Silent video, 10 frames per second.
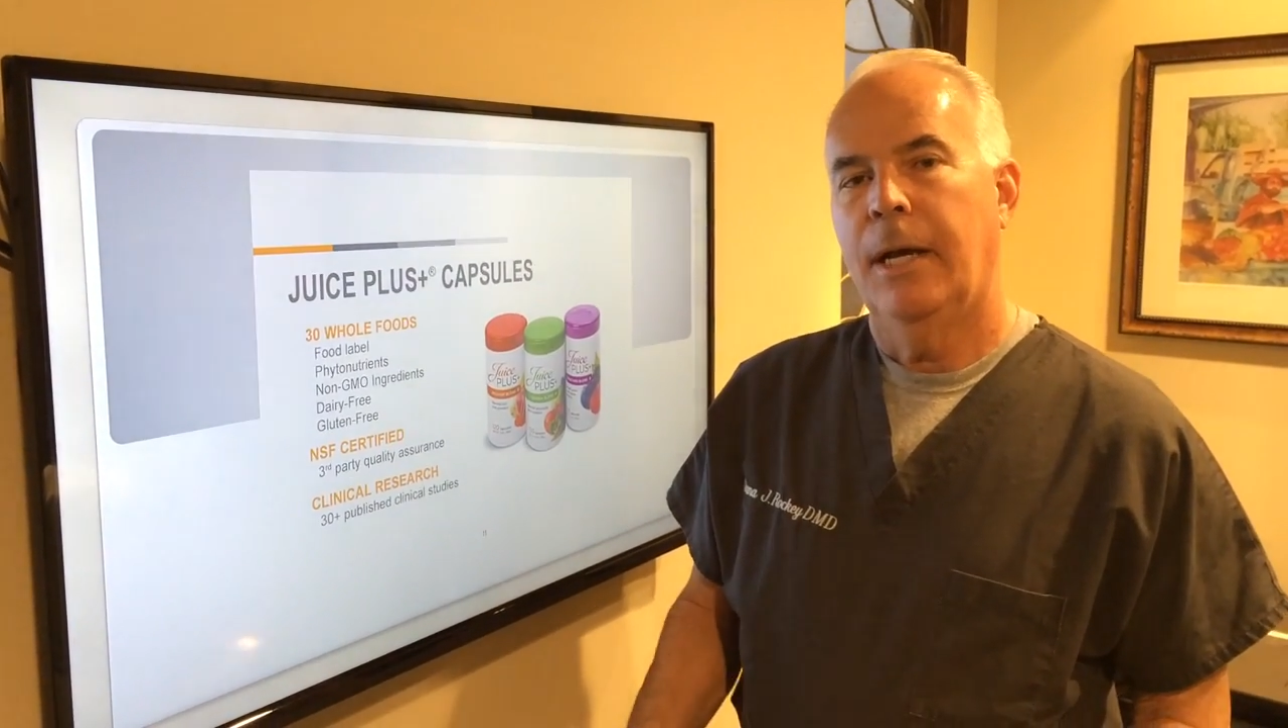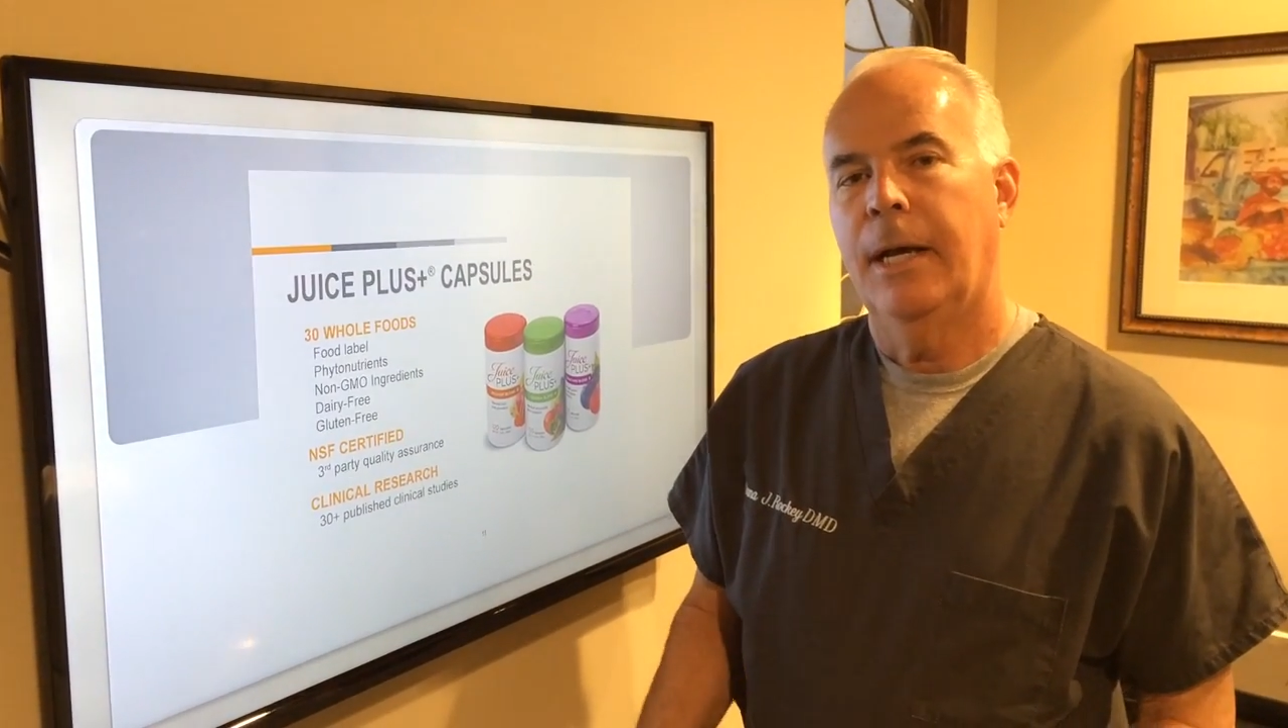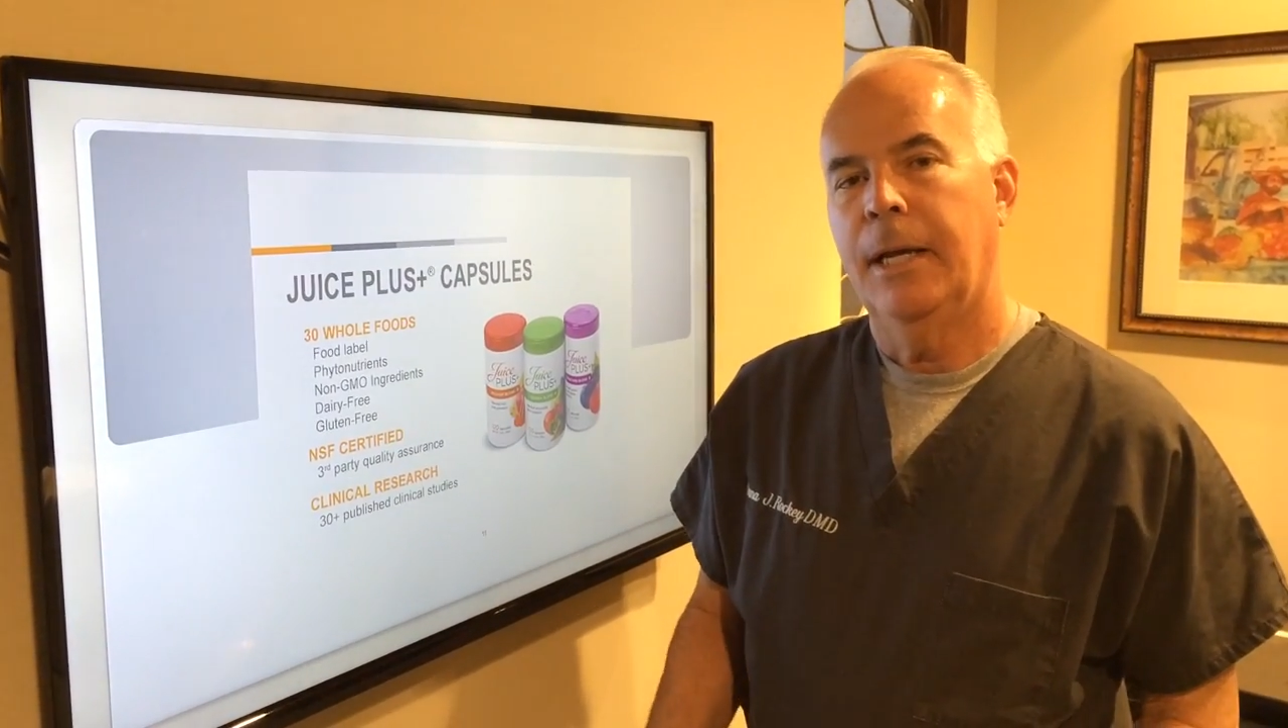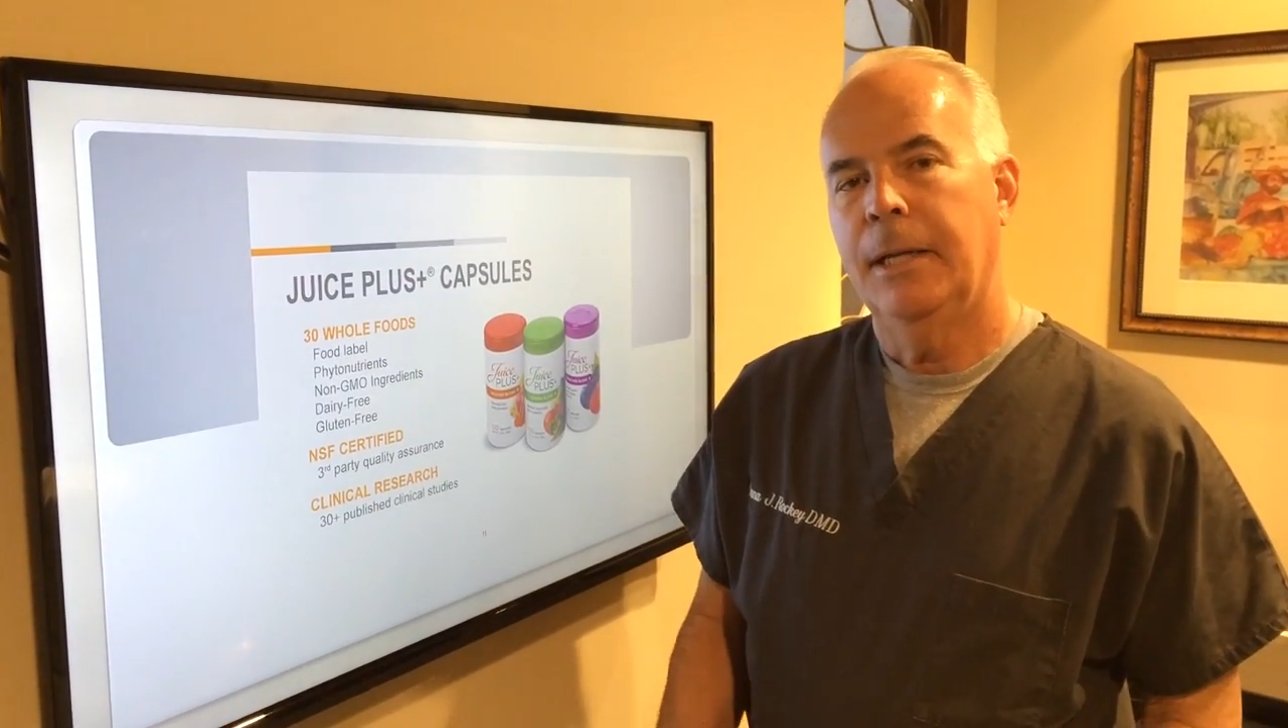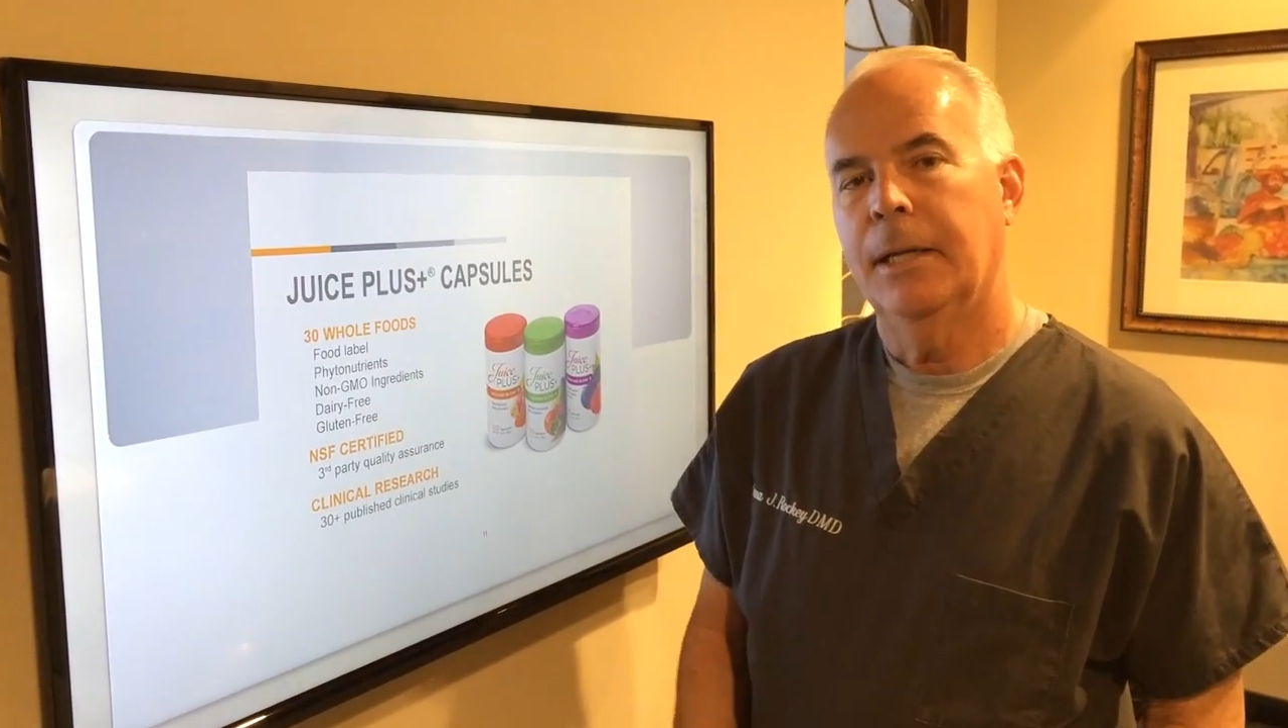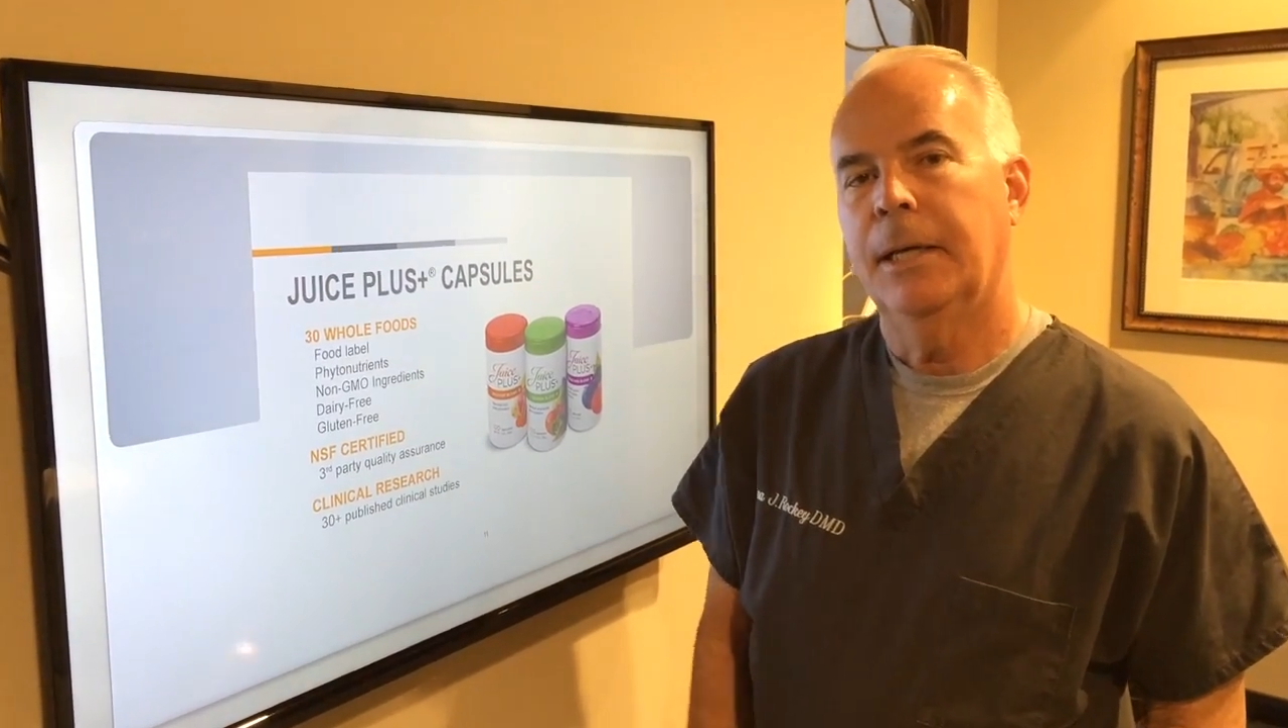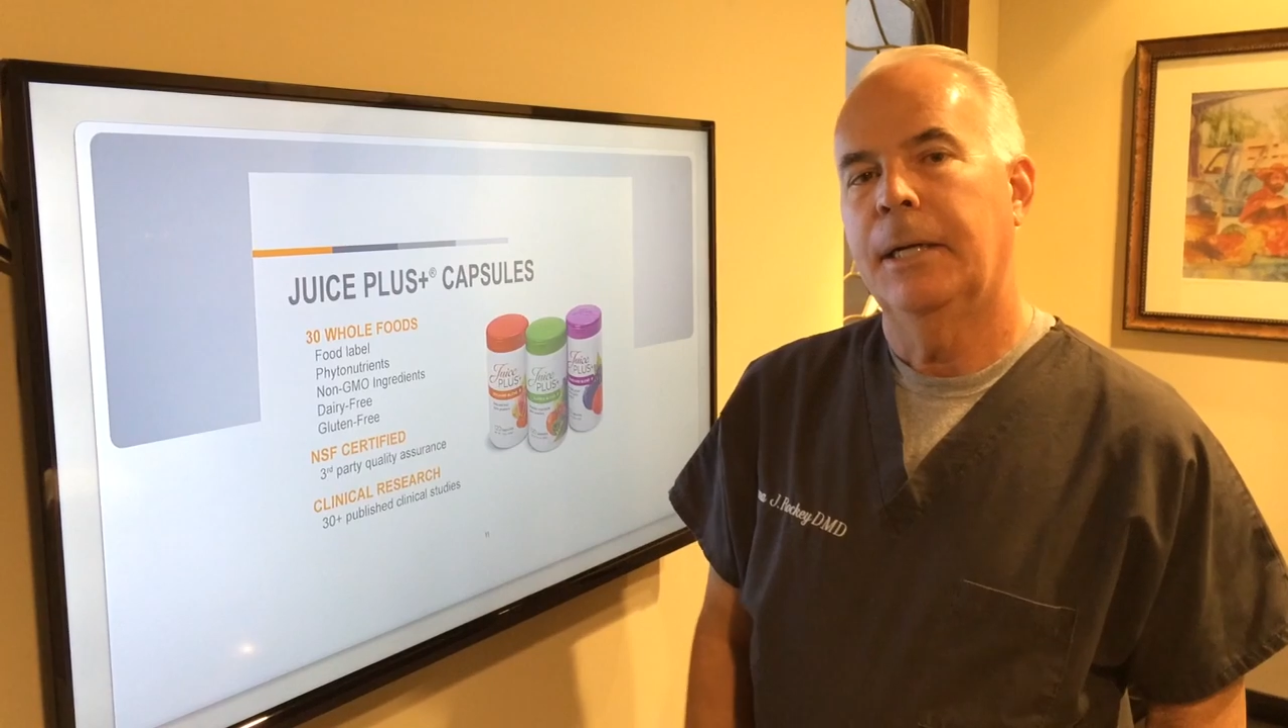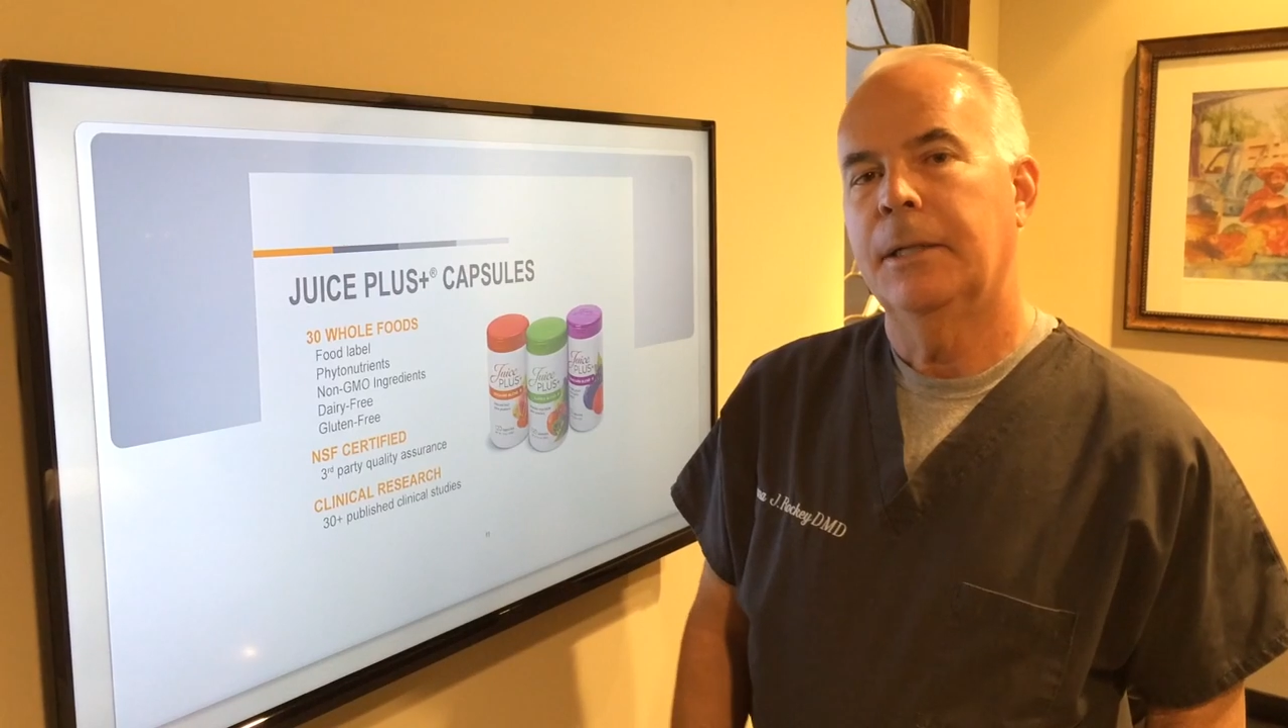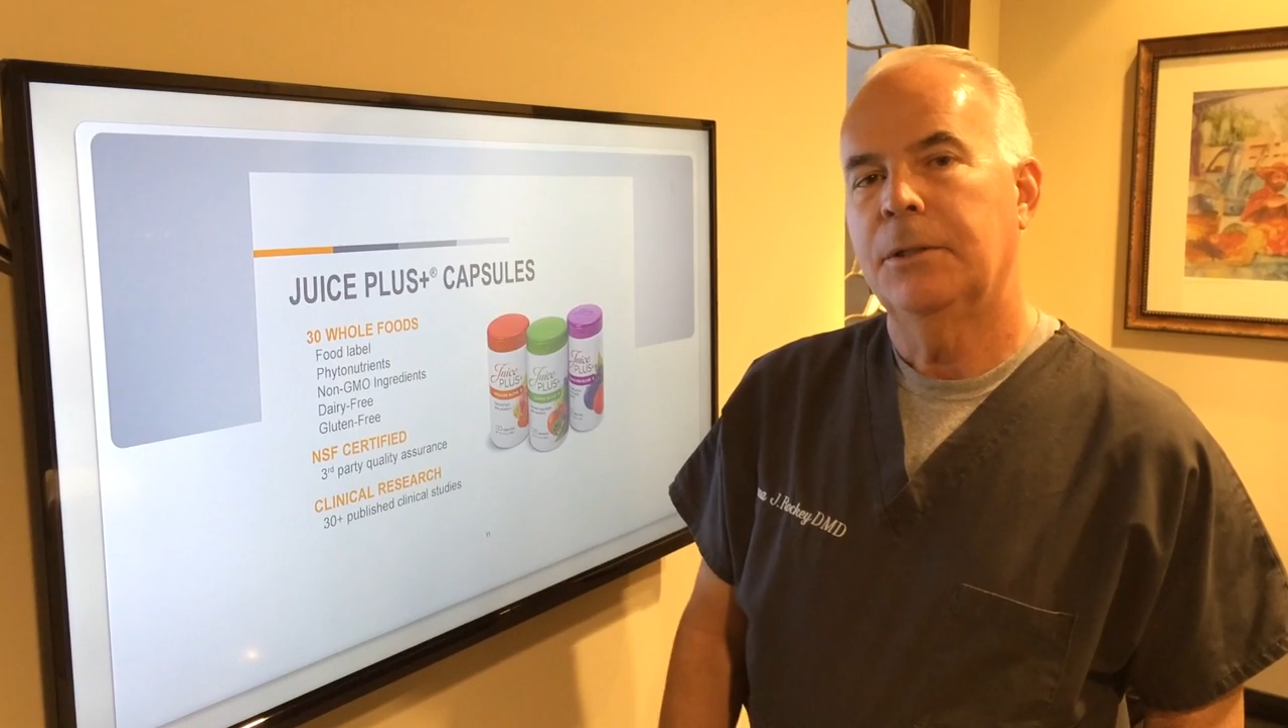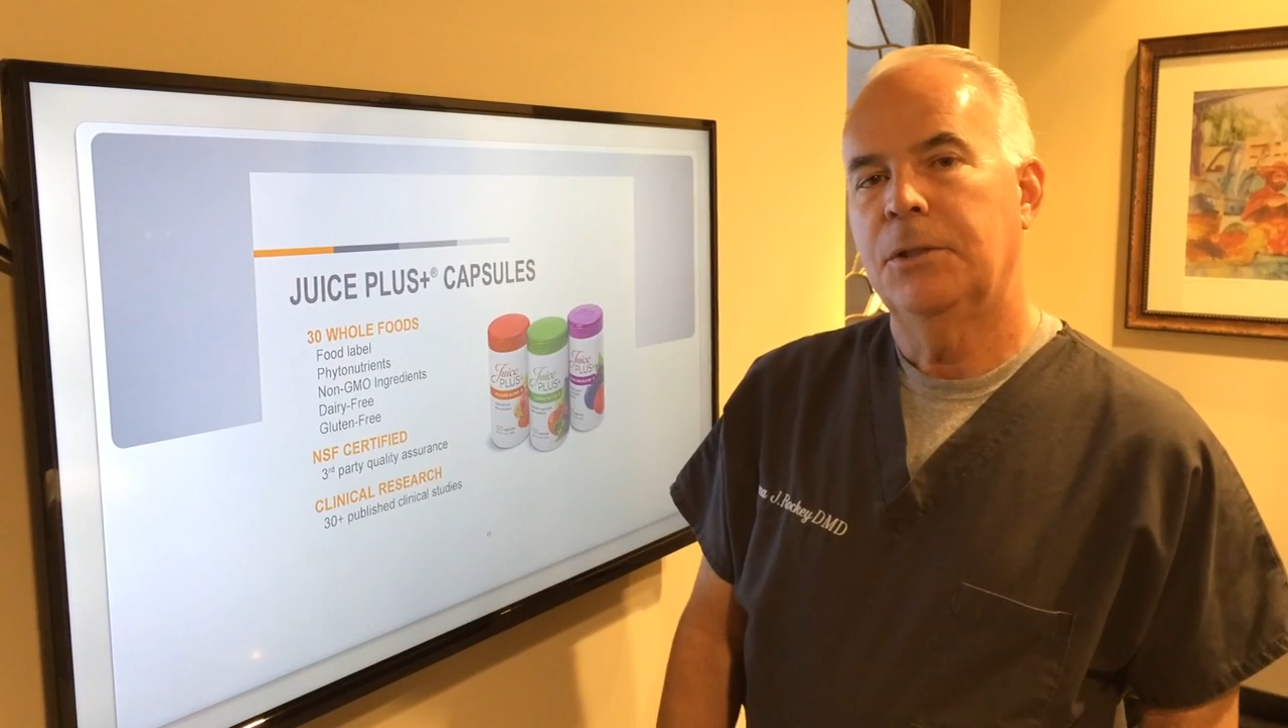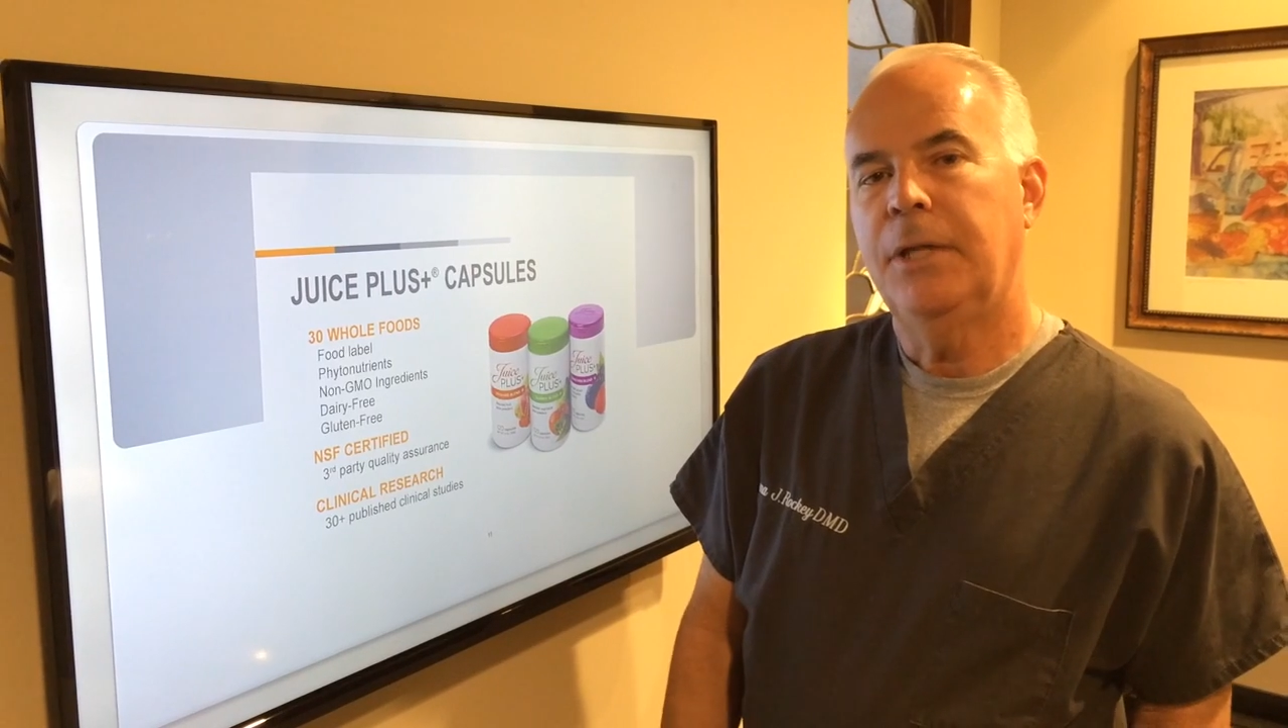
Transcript: I uh,